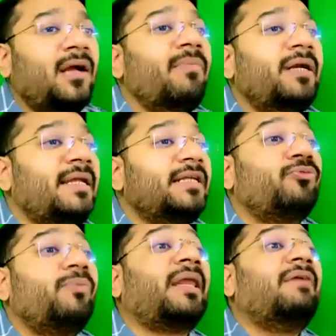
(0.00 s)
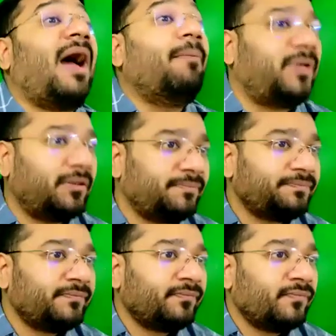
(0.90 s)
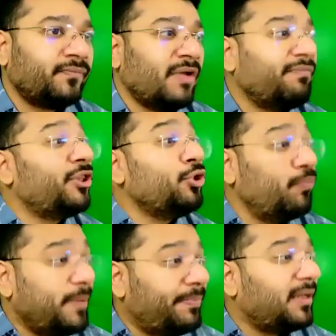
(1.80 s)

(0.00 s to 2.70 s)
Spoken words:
committee needs to be revamped with new people